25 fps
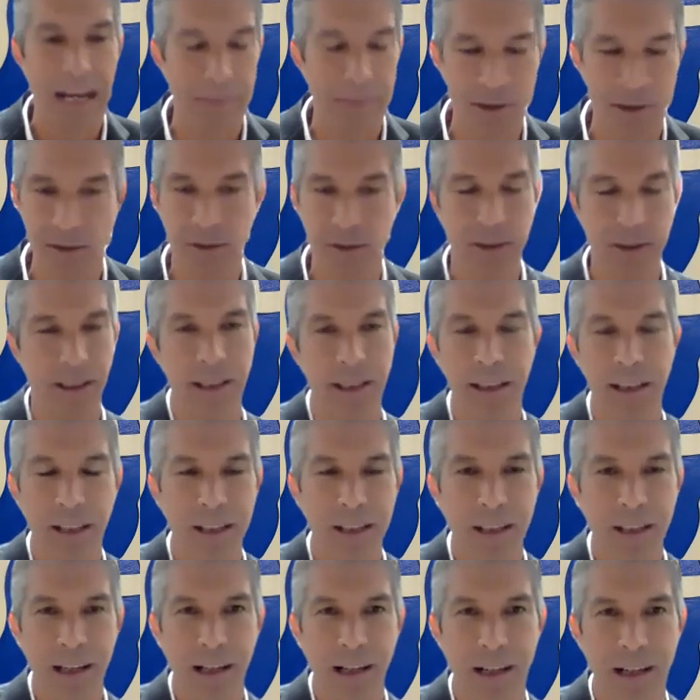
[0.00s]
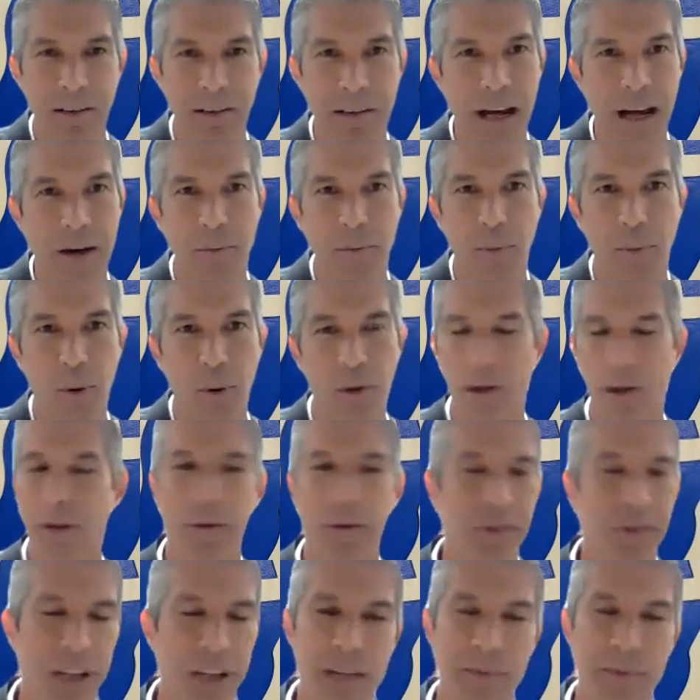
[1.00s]
absolutely uh, downpoured.
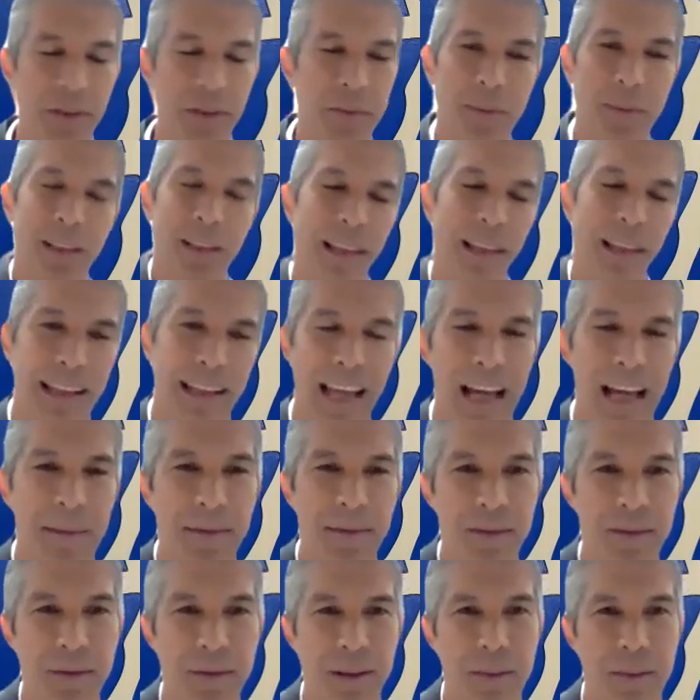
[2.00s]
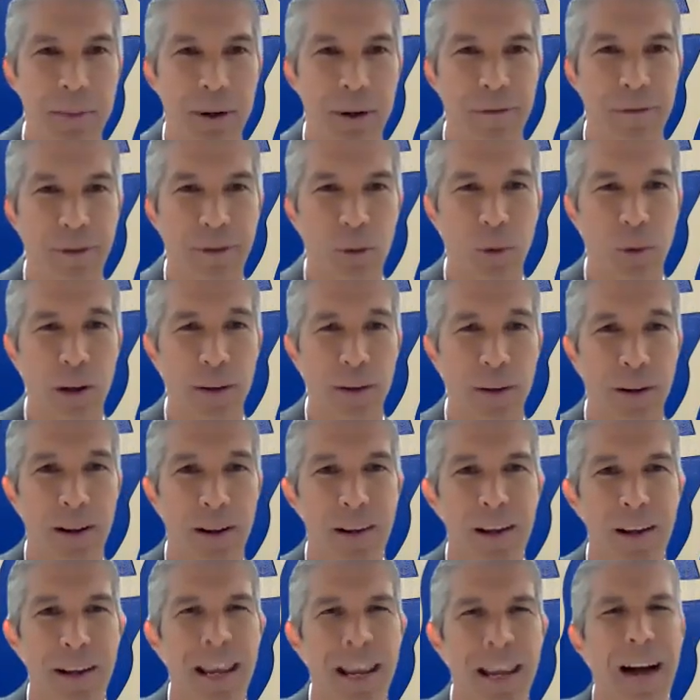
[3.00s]
Other times it's been like absolutely perfect
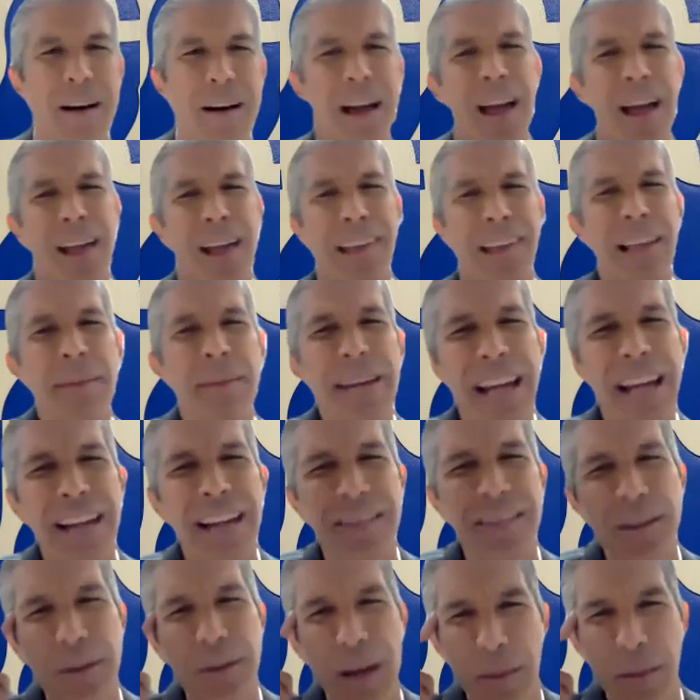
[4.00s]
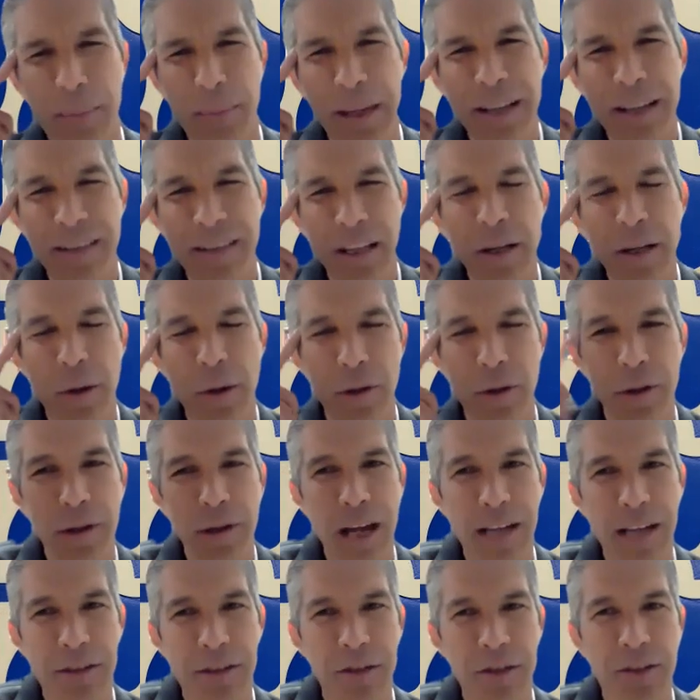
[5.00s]
weather. Now, let me ask you though, because I know you're
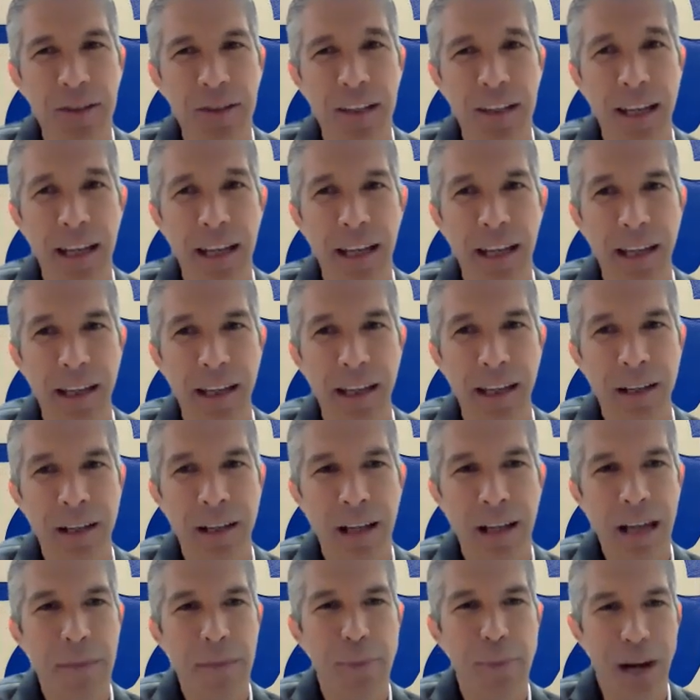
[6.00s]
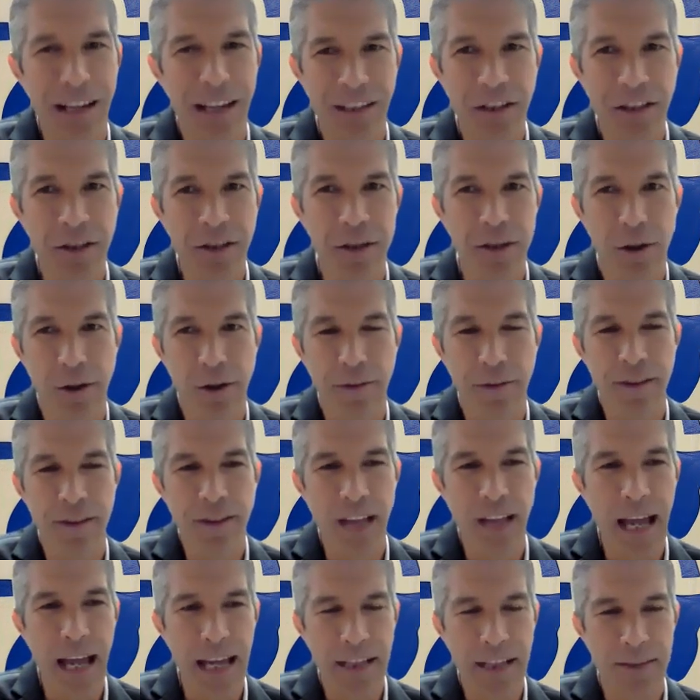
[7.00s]
not just a a practitioner of
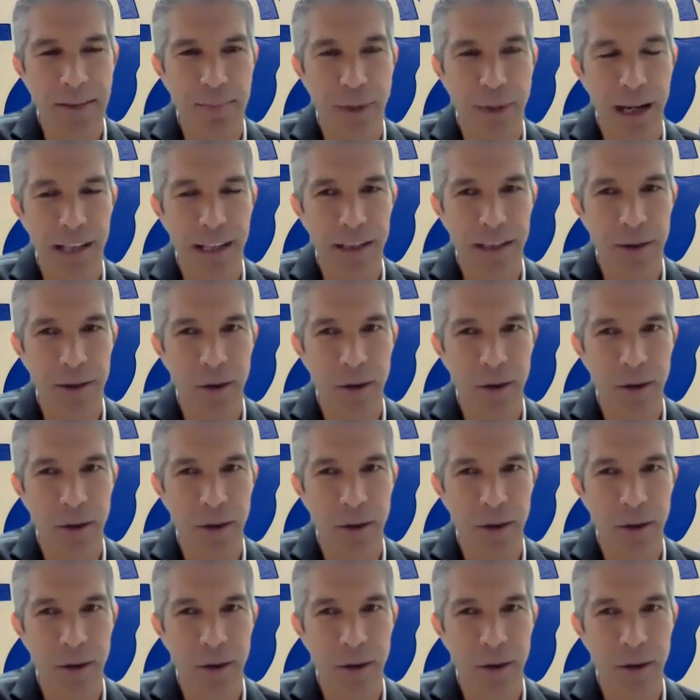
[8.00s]
science, Brandon,